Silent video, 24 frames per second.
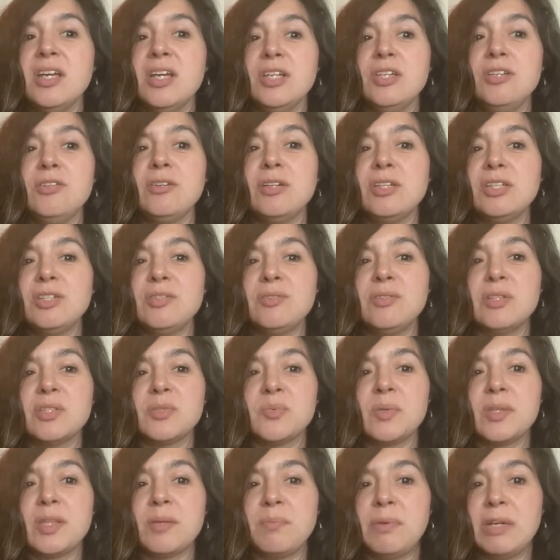you can do this
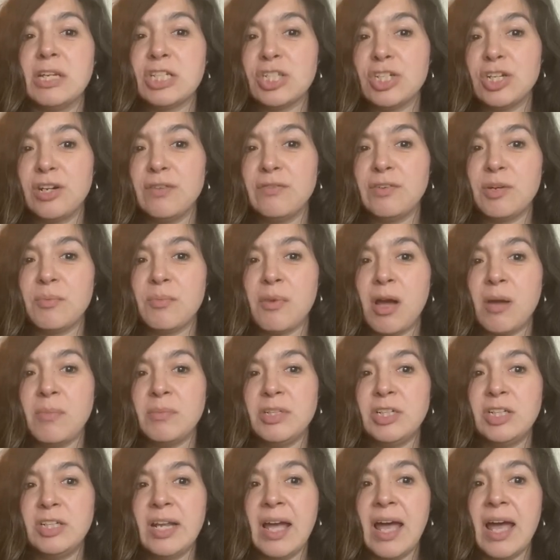with a picture of your mom and
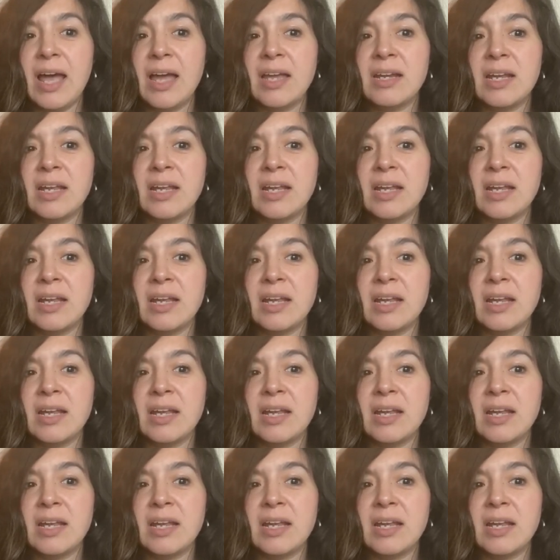your dad,